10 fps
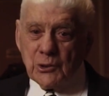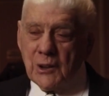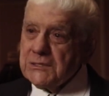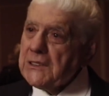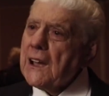
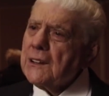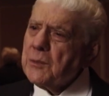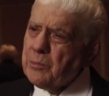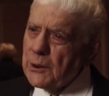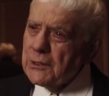So I said, I'm going
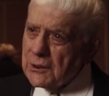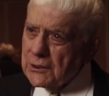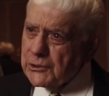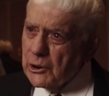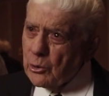to pull a
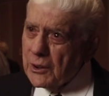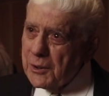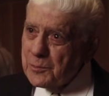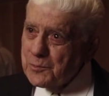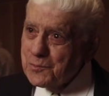little joke.